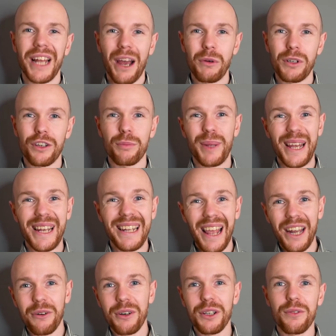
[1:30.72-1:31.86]
I will explain
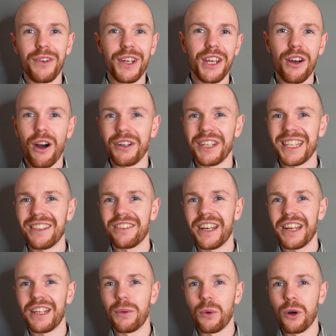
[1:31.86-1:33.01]
later in the video how that
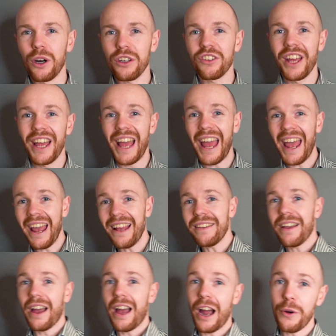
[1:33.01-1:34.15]
exactly works and
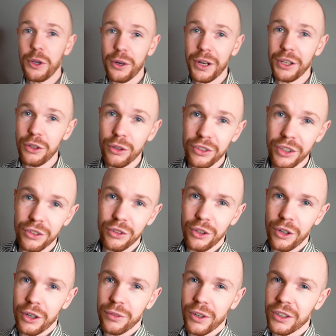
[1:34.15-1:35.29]
how you can use it to
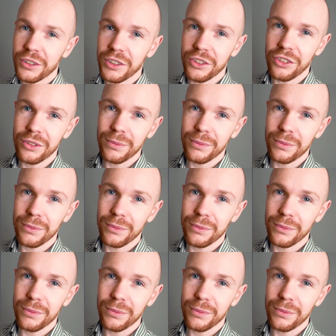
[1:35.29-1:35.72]
your advantage.